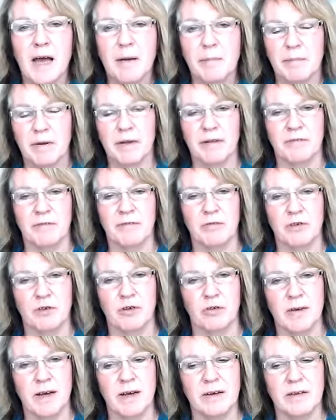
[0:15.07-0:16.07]
bit of
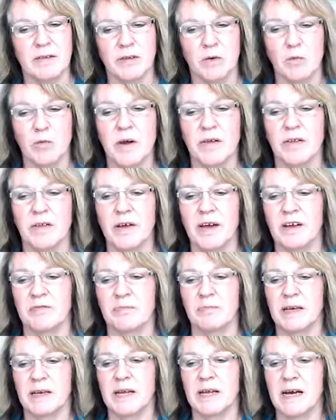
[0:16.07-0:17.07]
flu around. The weather has
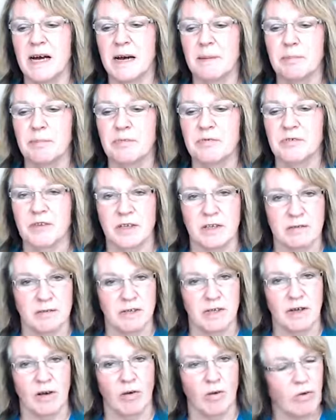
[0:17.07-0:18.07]
been
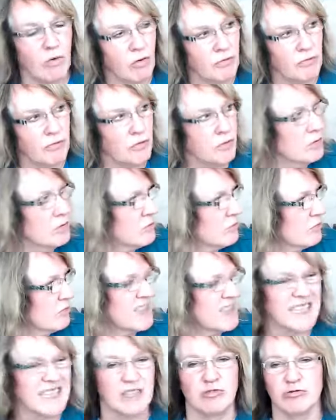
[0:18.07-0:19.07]
absolutely awful,
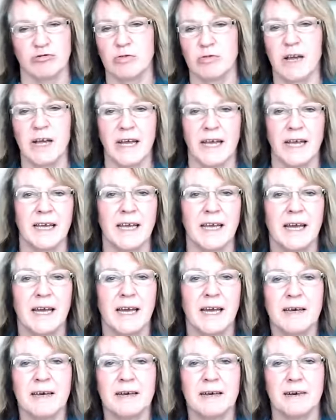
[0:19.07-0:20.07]
really grey
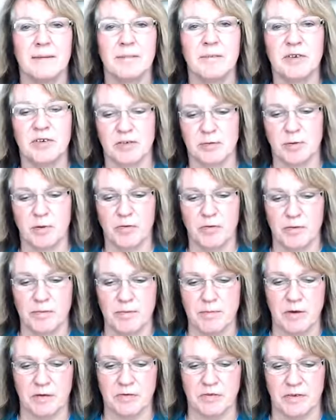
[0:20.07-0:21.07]
and miserable
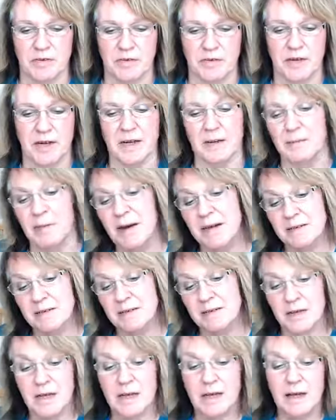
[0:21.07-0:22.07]
for most of the day. But
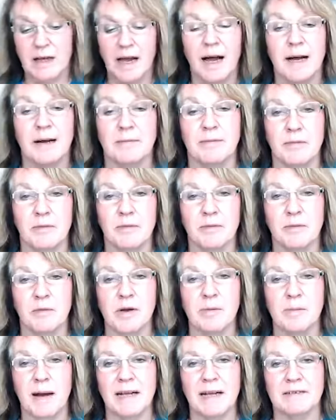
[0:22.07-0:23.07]

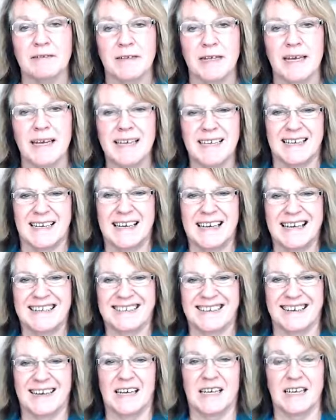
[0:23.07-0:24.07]
we're back tonight
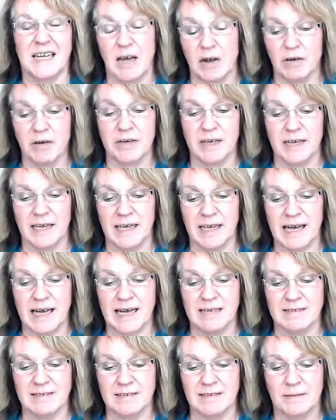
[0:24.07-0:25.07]
now looking
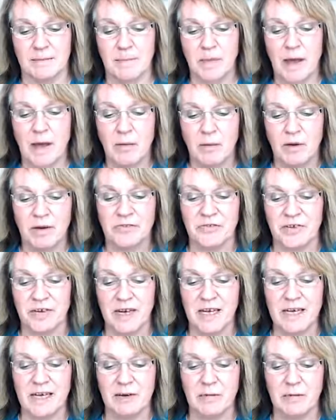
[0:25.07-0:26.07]
at, well,
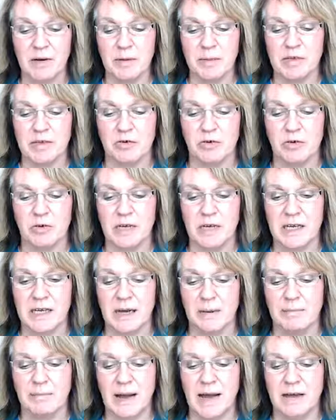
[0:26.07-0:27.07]
tonight I want to be talking
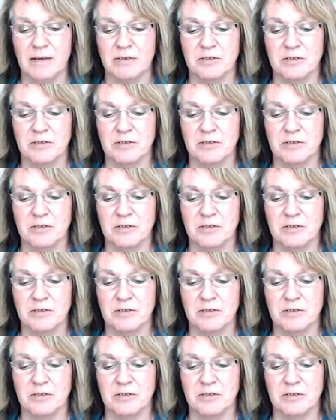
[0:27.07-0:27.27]
about